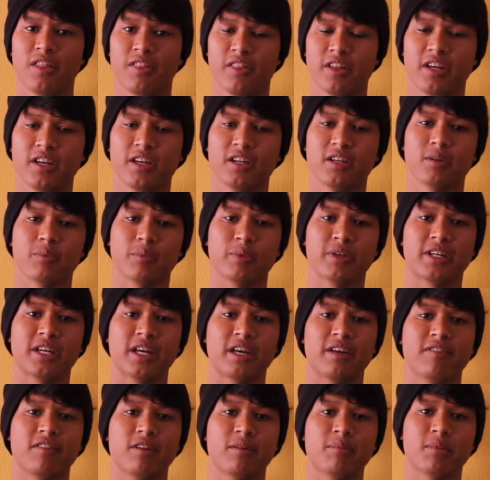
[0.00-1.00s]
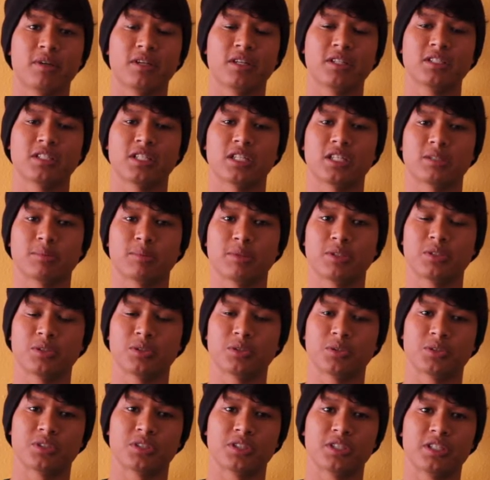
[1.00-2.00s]
Then we gave them an assessment
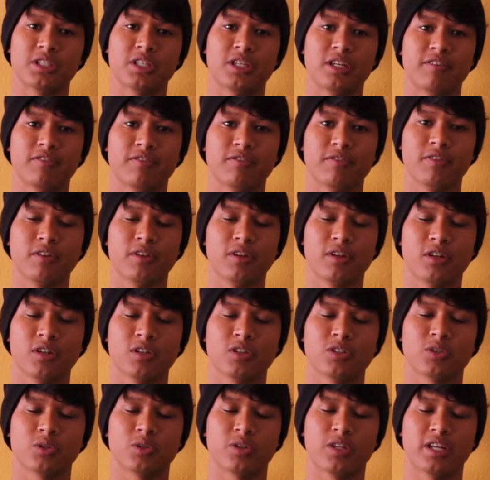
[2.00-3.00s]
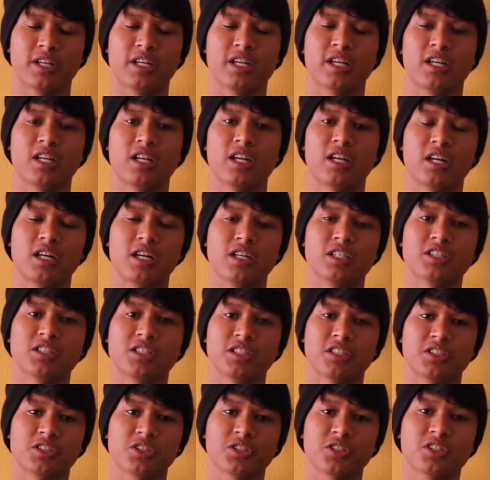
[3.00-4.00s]
to see so they can let
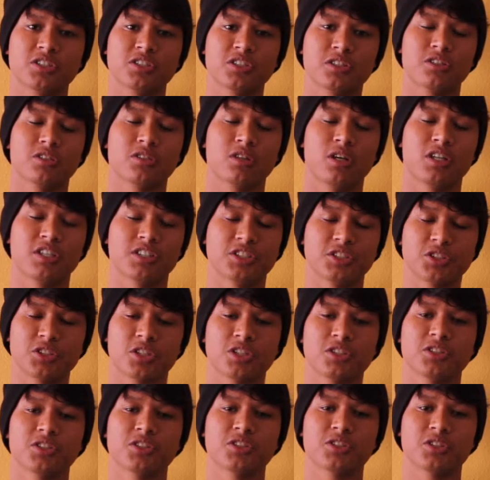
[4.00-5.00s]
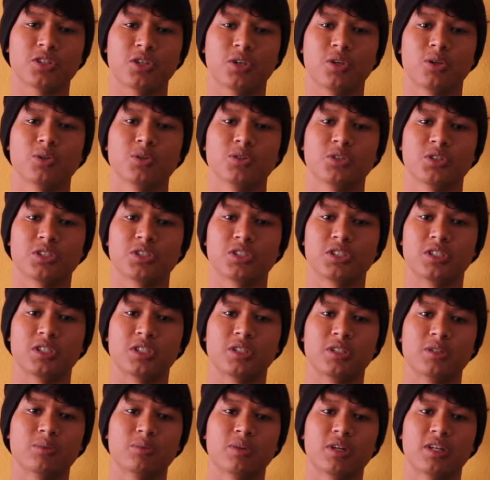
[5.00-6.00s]
us, the instructors, know to
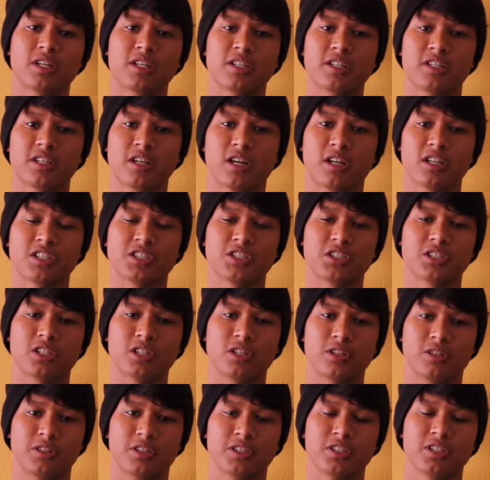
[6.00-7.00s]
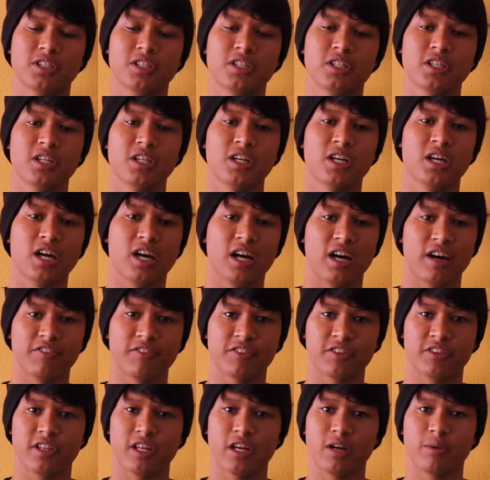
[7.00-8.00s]
see what kind of knowledge they learned.
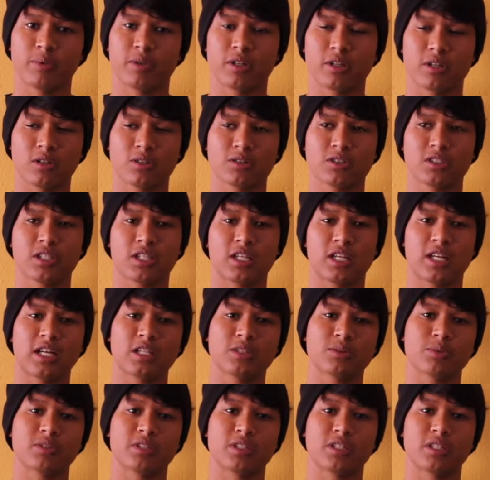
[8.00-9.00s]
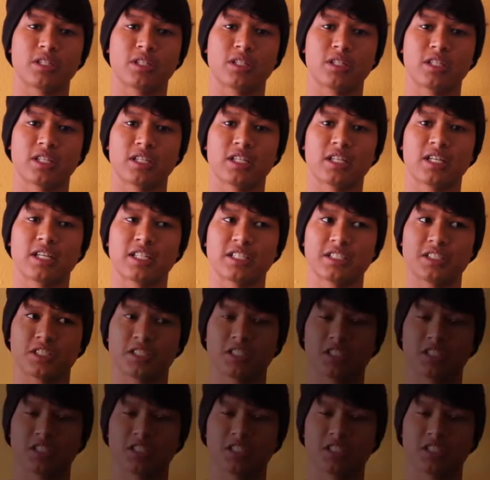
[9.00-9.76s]
After that, we closed the class with an in-class